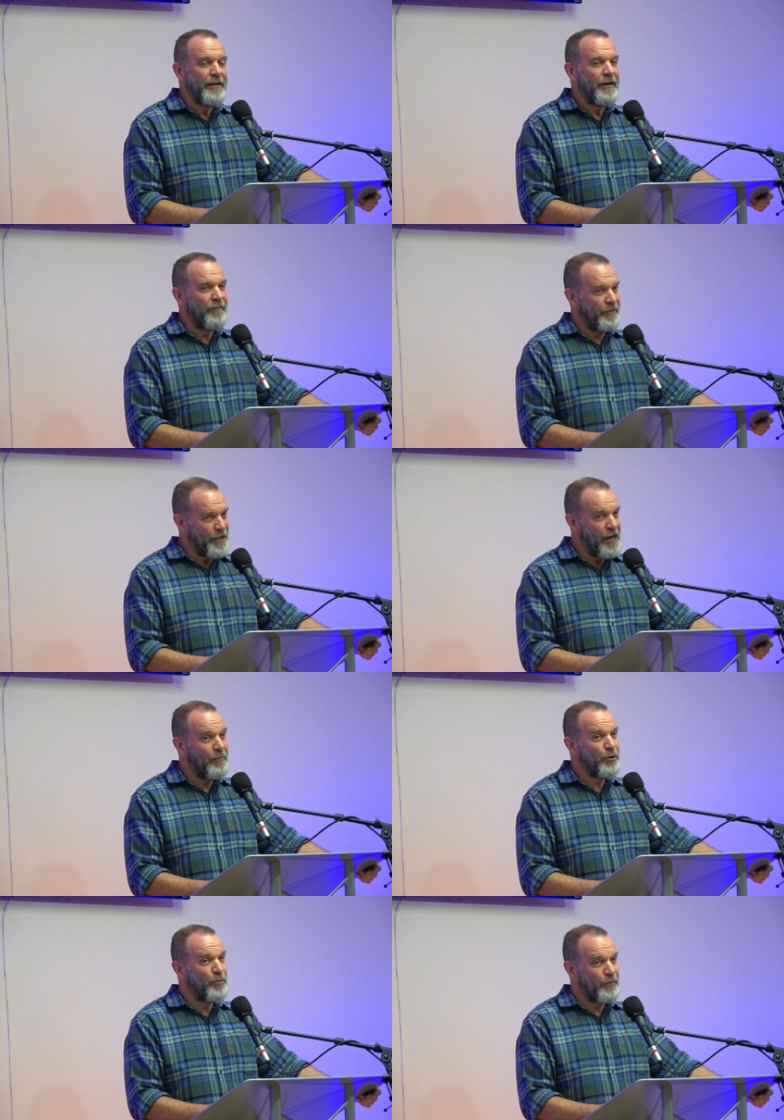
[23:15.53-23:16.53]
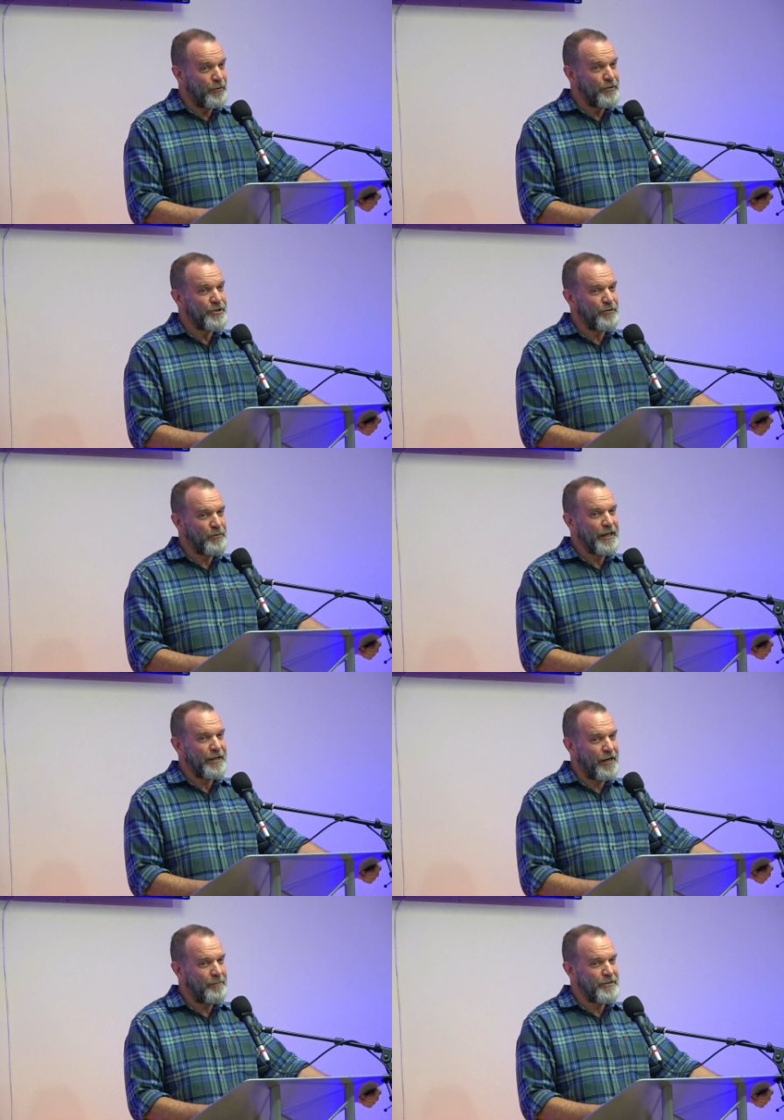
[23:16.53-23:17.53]
a phenomenal person when it
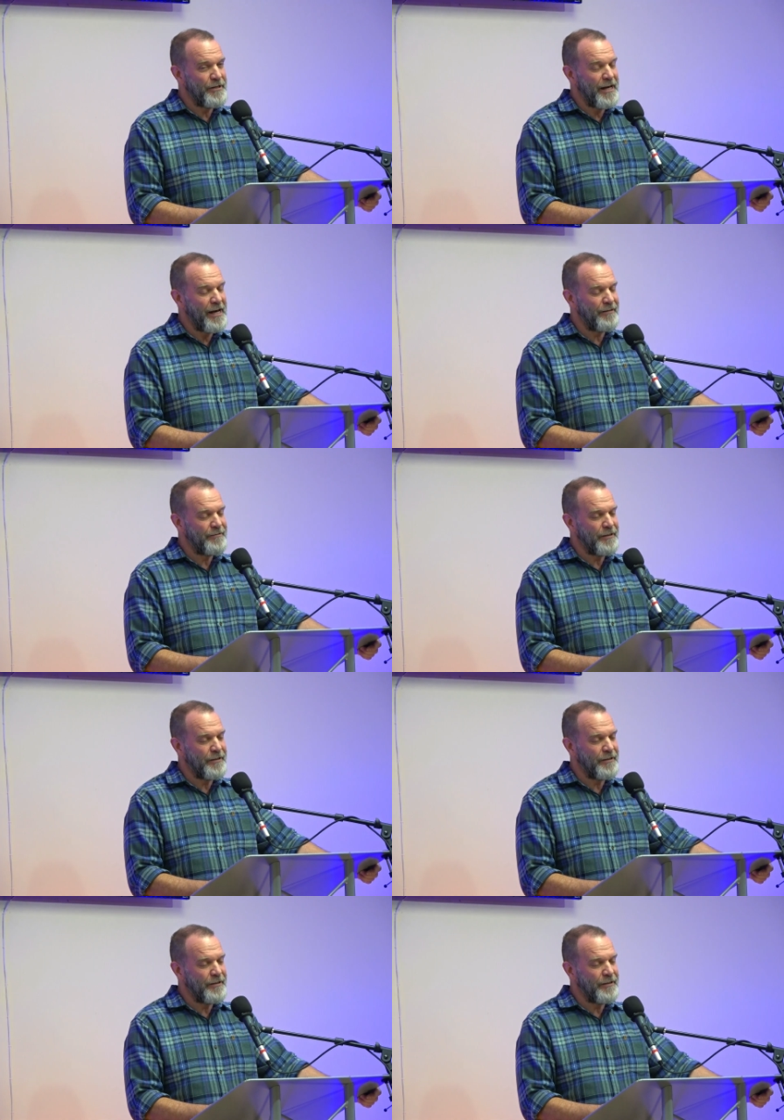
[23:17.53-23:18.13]
come to that.